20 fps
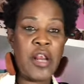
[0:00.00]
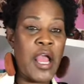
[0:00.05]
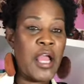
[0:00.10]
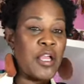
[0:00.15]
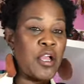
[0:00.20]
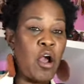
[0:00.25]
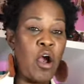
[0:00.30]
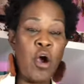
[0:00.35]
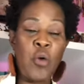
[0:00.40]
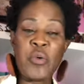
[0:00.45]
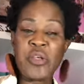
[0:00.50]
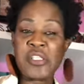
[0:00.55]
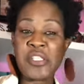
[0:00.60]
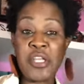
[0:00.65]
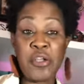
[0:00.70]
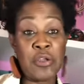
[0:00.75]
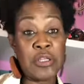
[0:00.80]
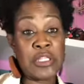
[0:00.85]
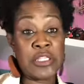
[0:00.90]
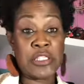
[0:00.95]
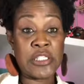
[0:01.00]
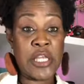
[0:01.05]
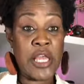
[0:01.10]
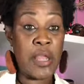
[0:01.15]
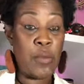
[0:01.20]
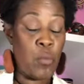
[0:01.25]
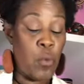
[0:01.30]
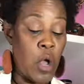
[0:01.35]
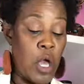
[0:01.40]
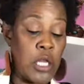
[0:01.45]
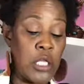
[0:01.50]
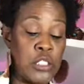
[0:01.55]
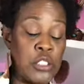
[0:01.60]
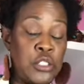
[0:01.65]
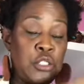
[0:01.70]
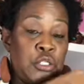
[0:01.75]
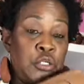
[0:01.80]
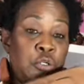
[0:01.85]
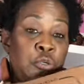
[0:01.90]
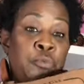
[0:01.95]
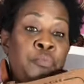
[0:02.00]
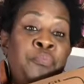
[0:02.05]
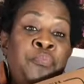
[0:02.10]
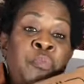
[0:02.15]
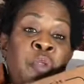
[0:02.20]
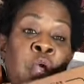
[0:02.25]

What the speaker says: I always carry the same wallets too.